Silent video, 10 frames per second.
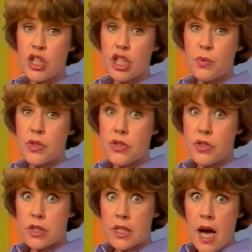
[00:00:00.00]
she was
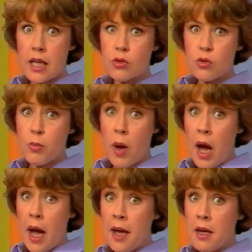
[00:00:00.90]
startled
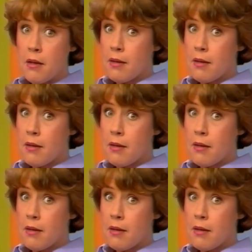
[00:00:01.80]
by